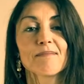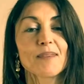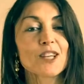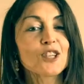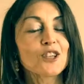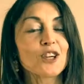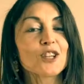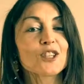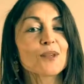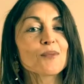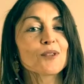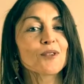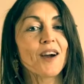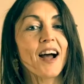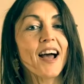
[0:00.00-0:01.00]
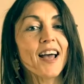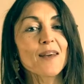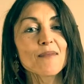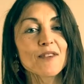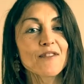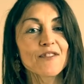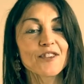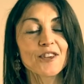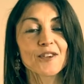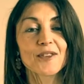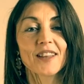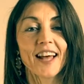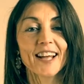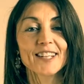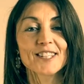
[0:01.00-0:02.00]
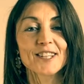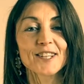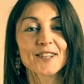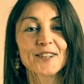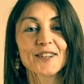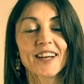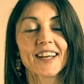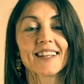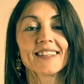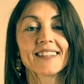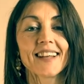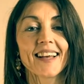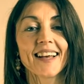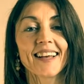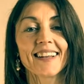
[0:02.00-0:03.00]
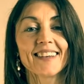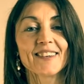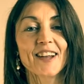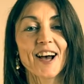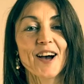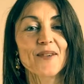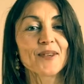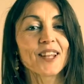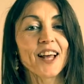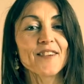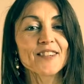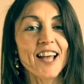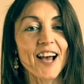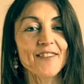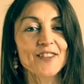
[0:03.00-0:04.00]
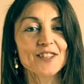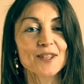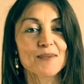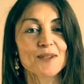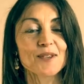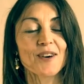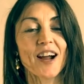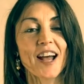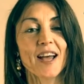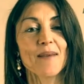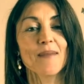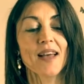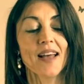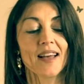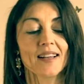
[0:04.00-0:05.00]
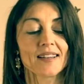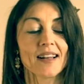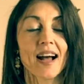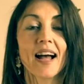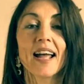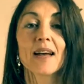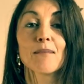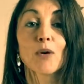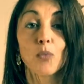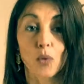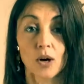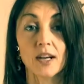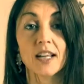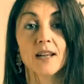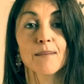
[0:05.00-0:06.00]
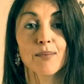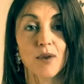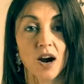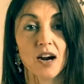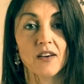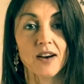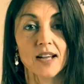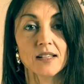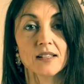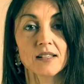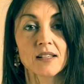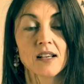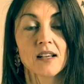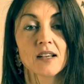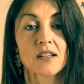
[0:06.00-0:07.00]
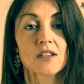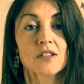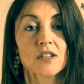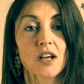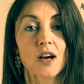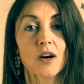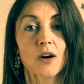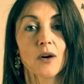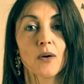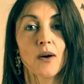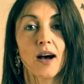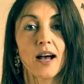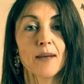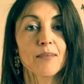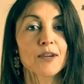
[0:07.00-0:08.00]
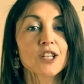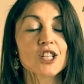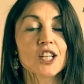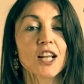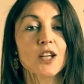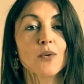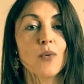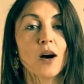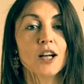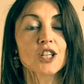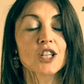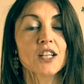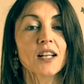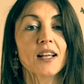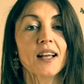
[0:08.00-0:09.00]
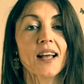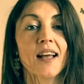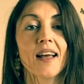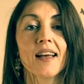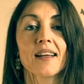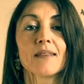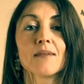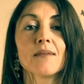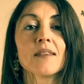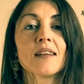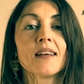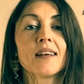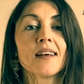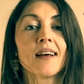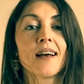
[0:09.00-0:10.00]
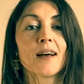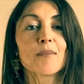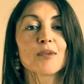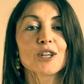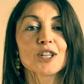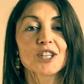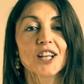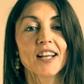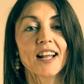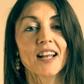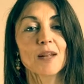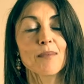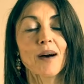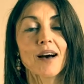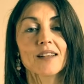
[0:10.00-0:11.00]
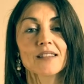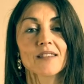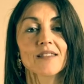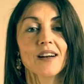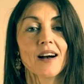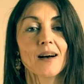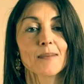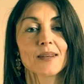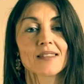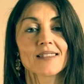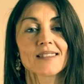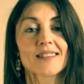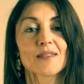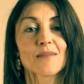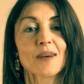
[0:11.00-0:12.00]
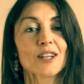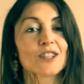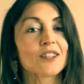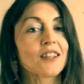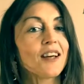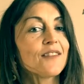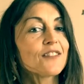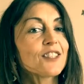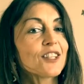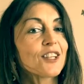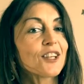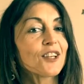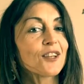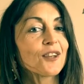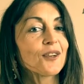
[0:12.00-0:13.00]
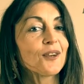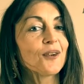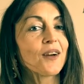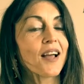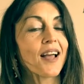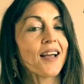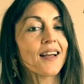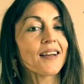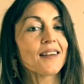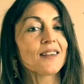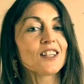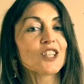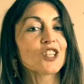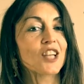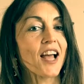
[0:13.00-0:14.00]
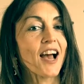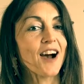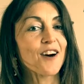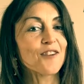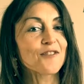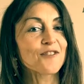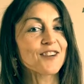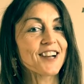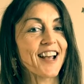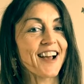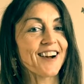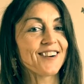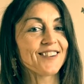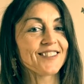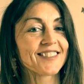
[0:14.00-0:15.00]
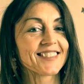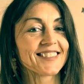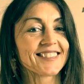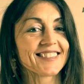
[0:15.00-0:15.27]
be sure to subscribe if you'd like to, and I would love to have you subscribe. And I am a work in progress, so I appreciate you watching and appreciate any positive comments. Much love to you, and ciao for now.